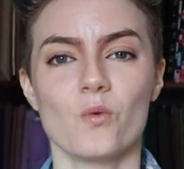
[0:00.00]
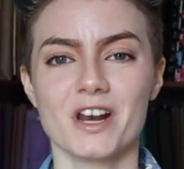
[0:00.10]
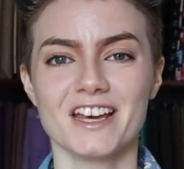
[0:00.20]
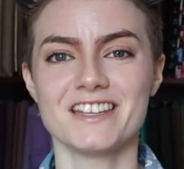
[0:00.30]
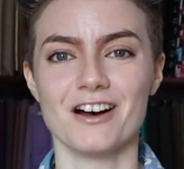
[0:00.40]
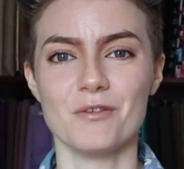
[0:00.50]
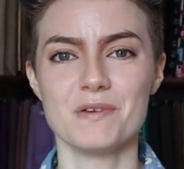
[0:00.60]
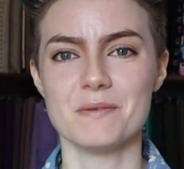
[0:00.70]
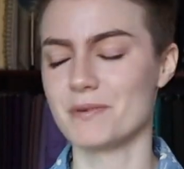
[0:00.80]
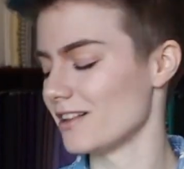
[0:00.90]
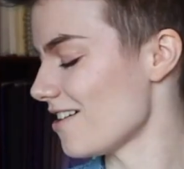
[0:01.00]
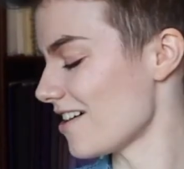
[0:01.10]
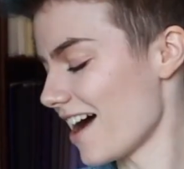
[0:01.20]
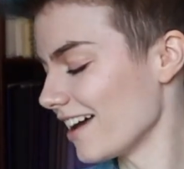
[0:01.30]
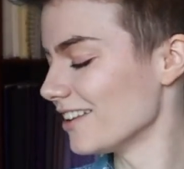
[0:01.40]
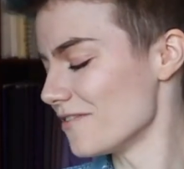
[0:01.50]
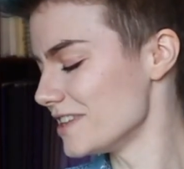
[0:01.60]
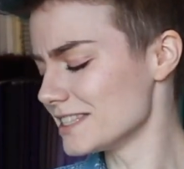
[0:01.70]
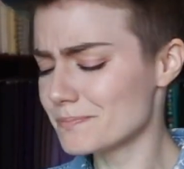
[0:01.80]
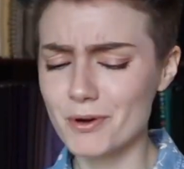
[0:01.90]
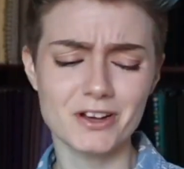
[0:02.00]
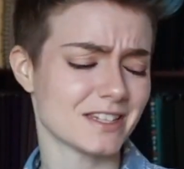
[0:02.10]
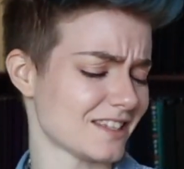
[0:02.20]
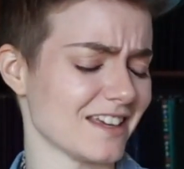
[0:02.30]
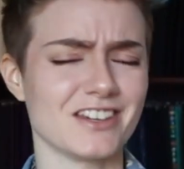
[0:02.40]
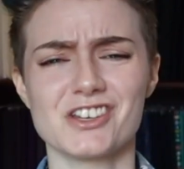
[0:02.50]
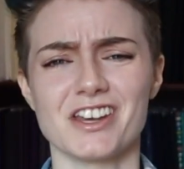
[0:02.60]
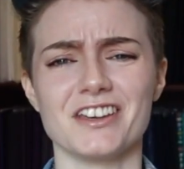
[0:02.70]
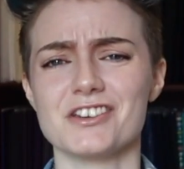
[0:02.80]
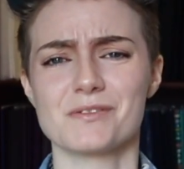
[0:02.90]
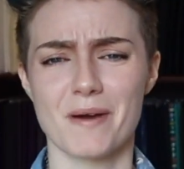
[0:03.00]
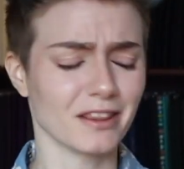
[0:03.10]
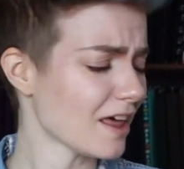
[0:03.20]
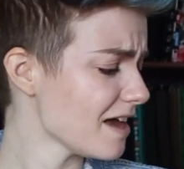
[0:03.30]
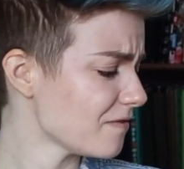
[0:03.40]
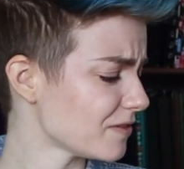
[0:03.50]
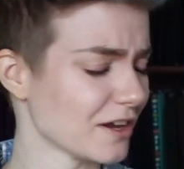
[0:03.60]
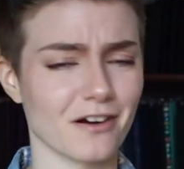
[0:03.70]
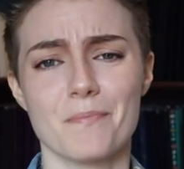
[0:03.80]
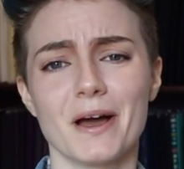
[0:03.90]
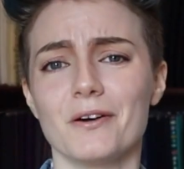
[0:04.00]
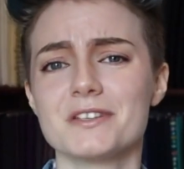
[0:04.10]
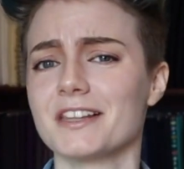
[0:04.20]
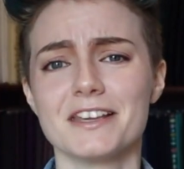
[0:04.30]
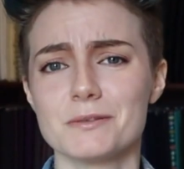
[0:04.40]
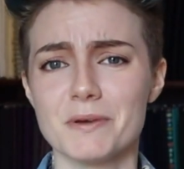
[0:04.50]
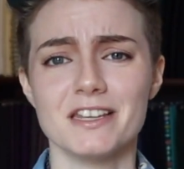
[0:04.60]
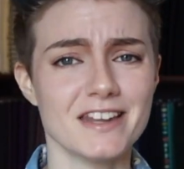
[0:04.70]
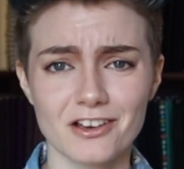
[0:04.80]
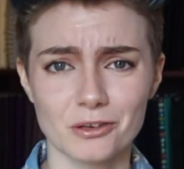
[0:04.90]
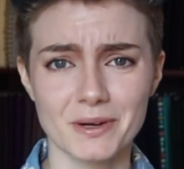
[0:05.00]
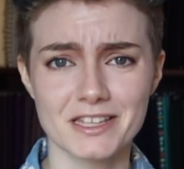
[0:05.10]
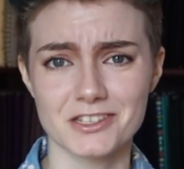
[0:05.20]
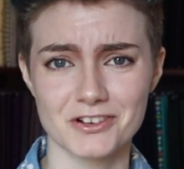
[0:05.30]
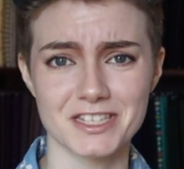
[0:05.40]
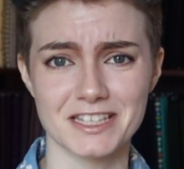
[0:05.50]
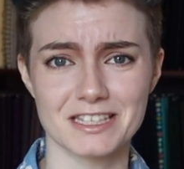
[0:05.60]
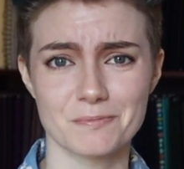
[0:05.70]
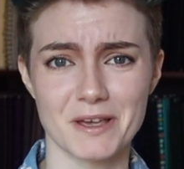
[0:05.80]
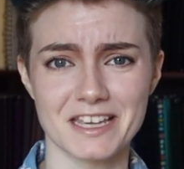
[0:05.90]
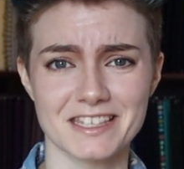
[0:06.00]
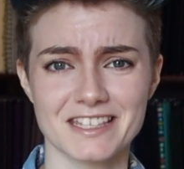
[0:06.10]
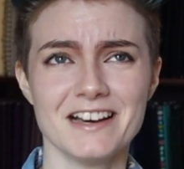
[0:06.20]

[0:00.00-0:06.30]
When I tell people, oh, I love these books, they changed my life, they're about lesbian necromancers in space,